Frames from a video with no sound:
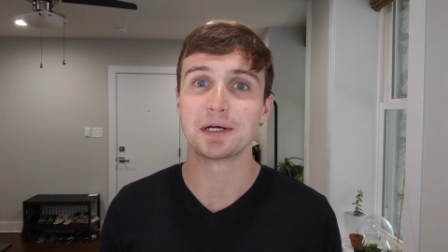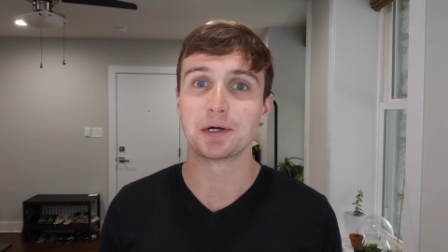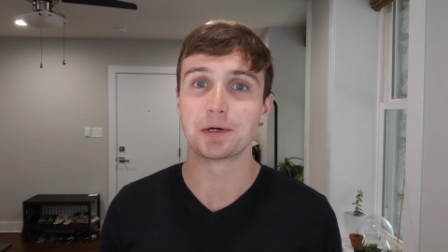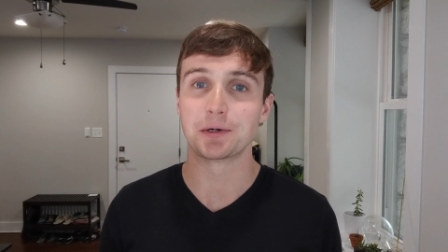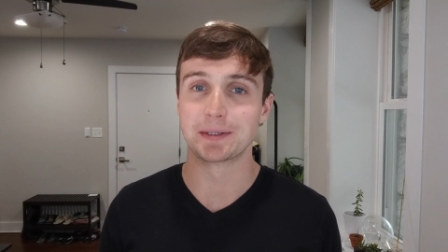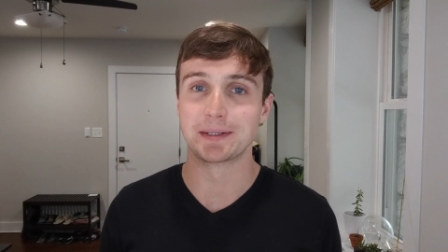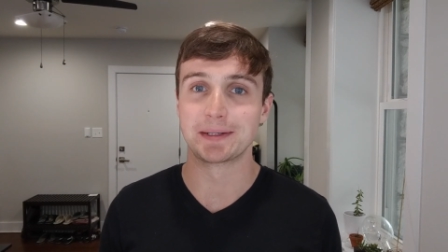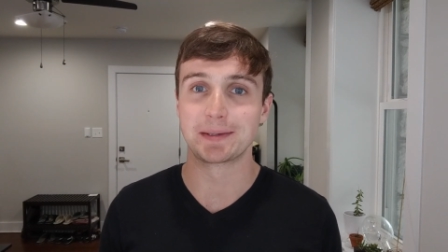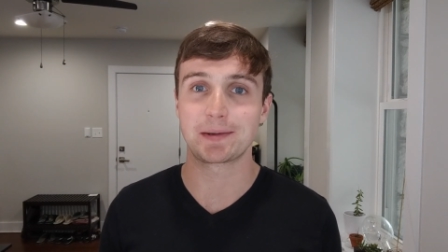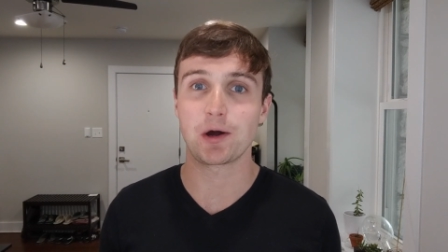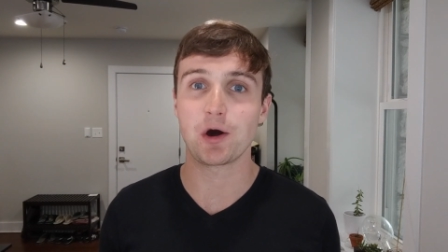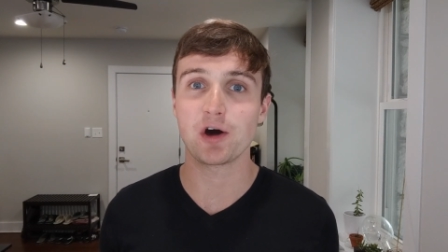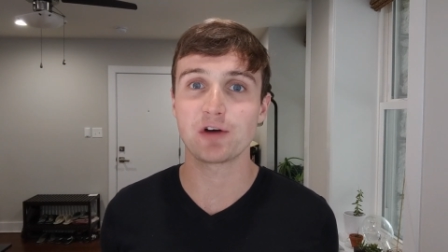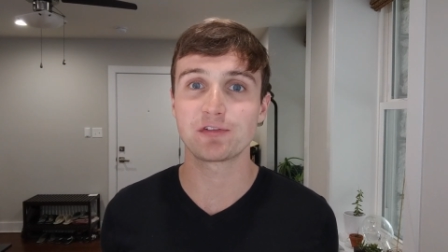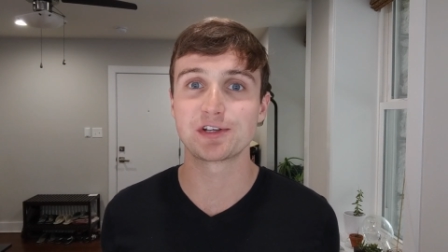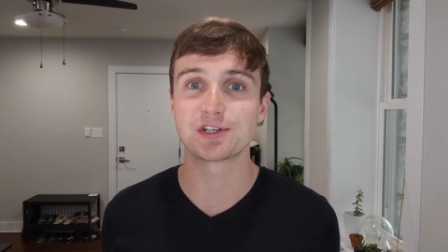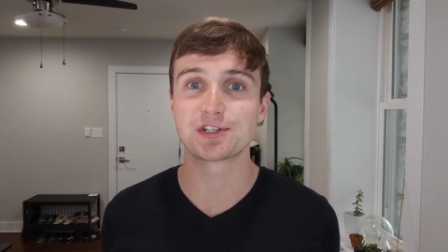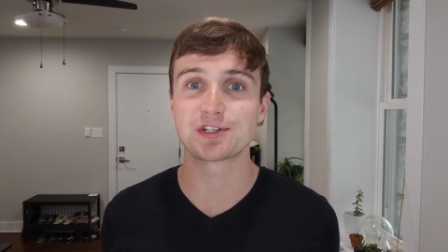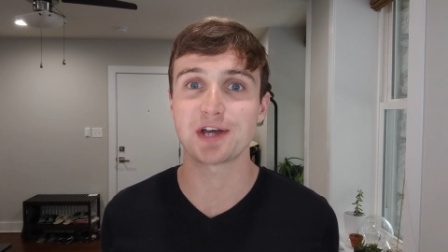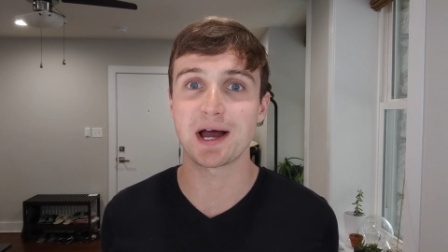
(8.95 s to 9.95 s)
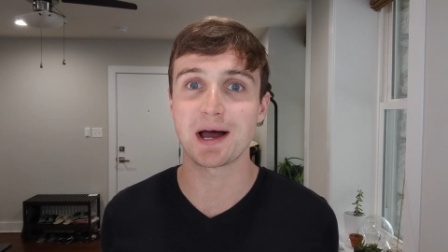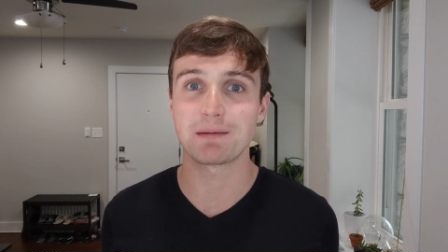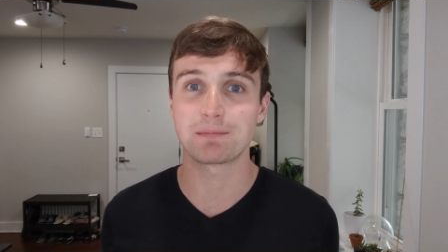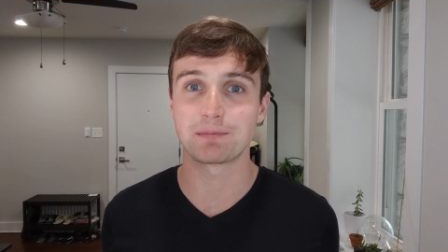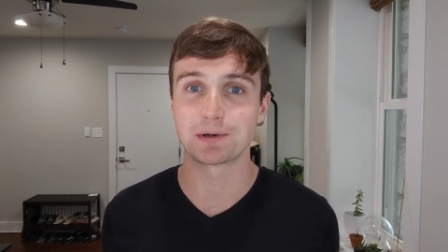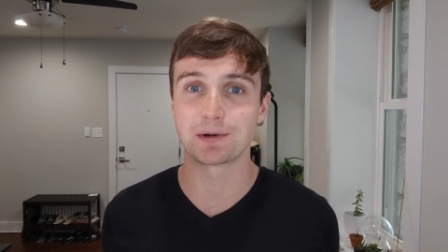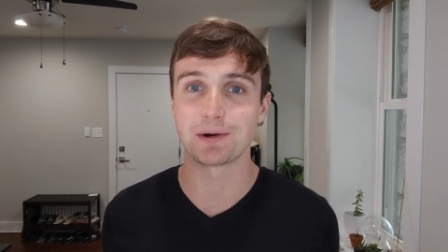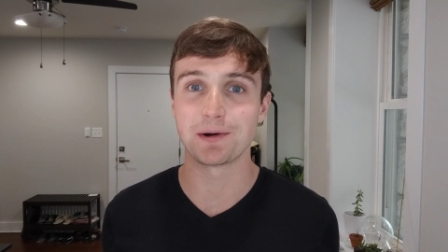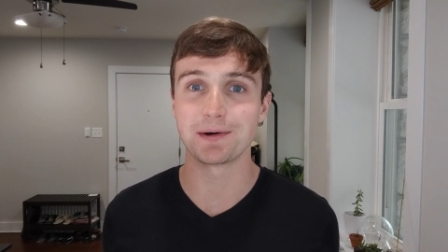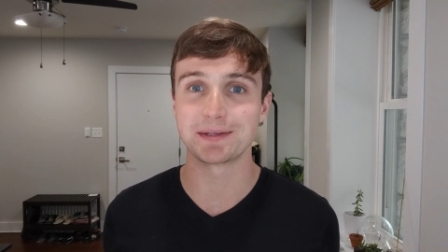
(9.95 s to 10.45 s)
or in a coffee shop
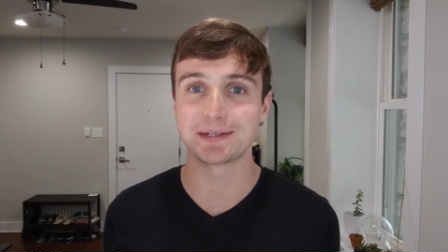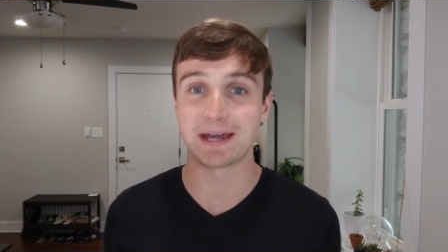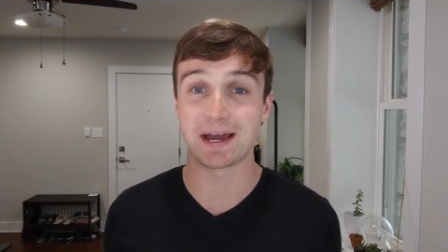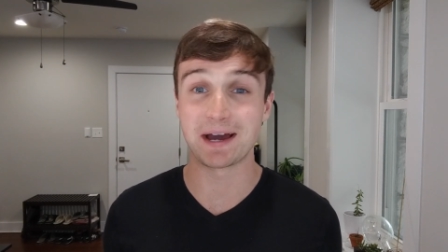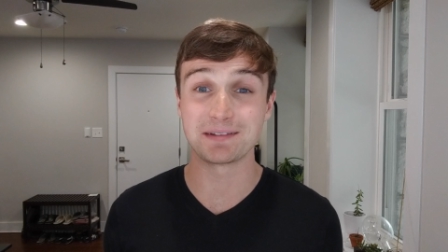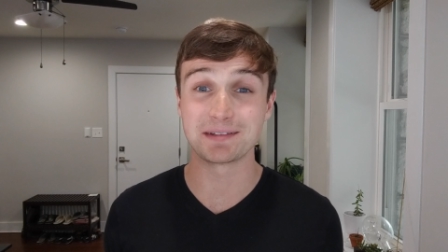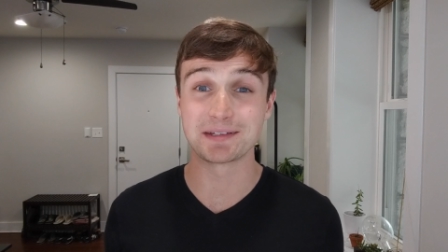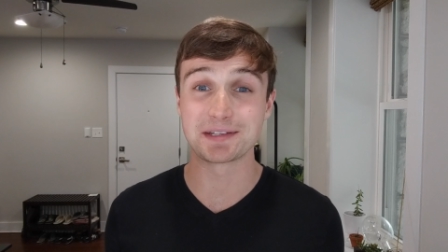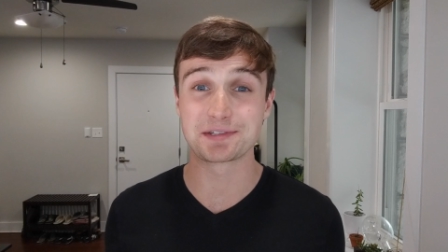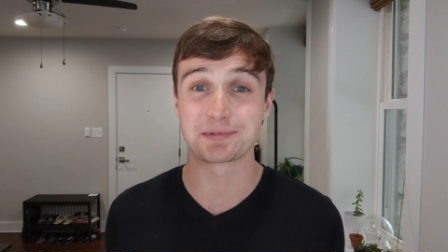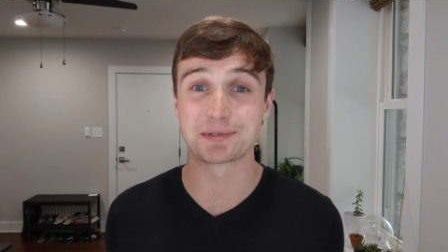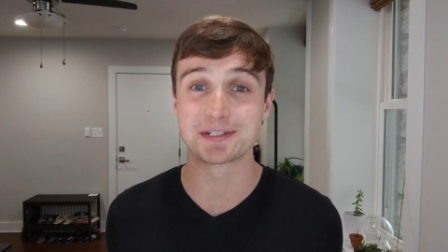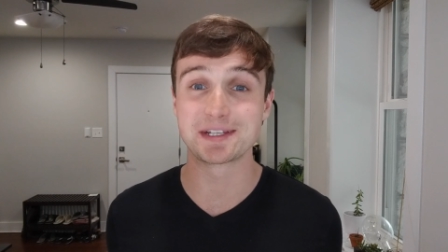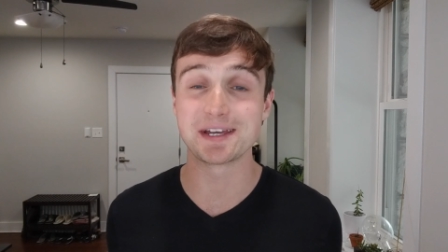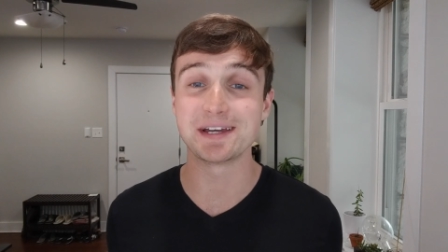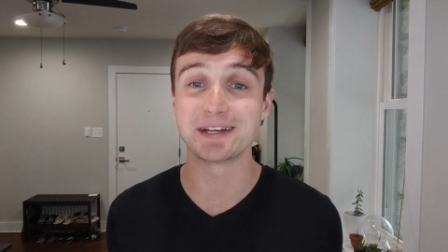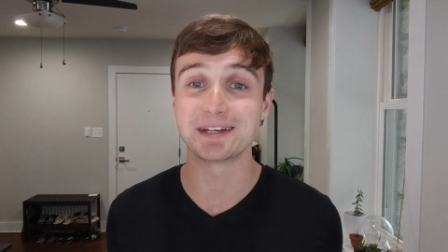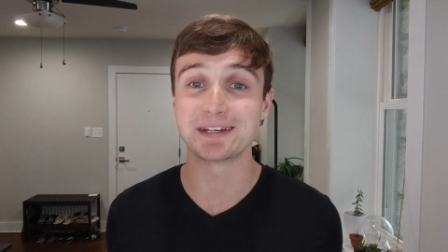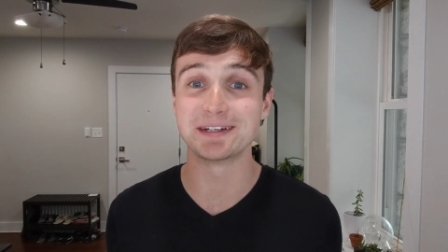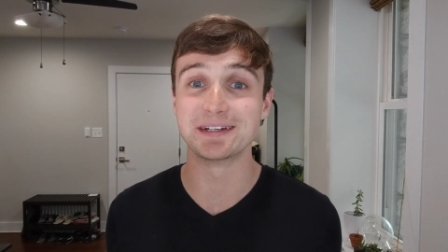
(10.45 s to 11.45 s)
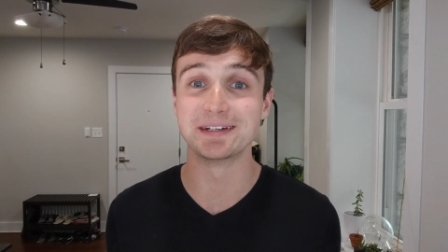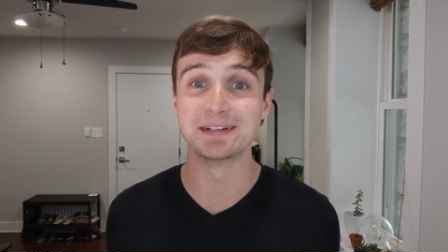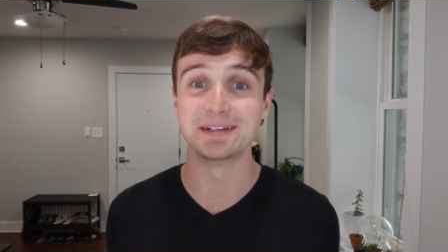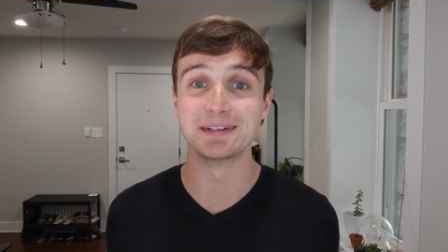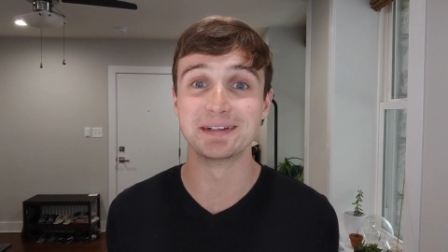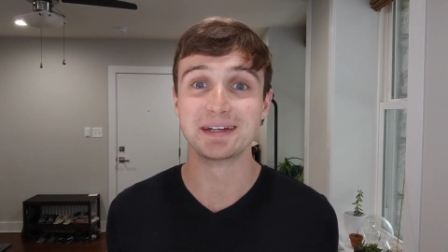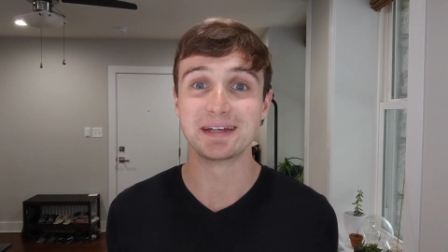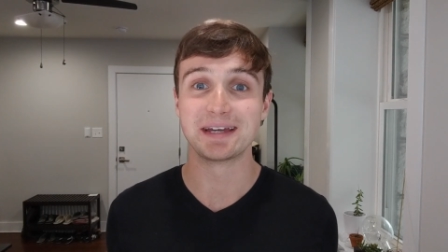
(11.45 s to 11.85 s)
where all the outlets were taken